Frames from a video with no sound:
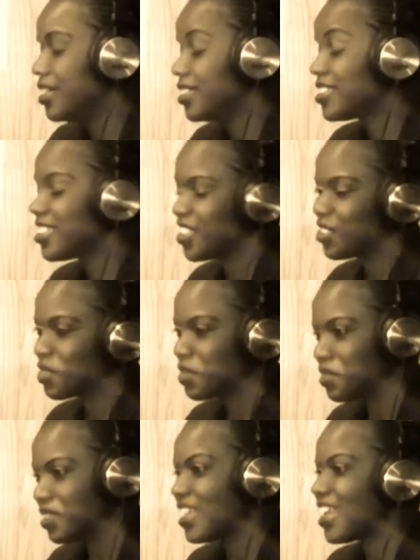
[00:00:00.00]
Senior
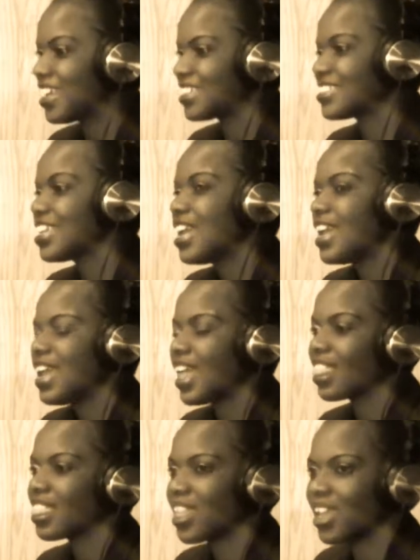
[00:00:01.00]
school, yes. Mm-hmm.
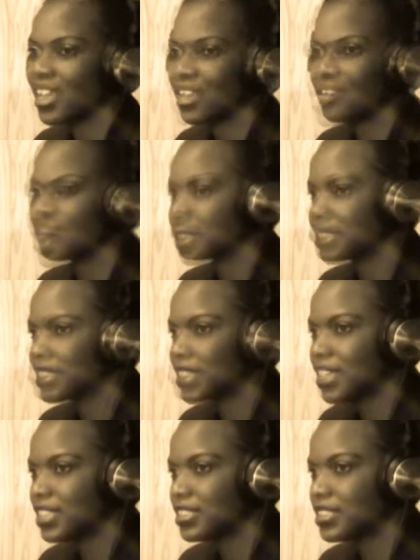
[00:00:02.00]
And then
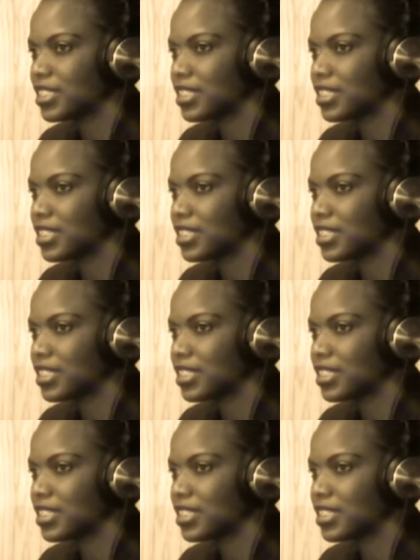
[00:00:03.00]
at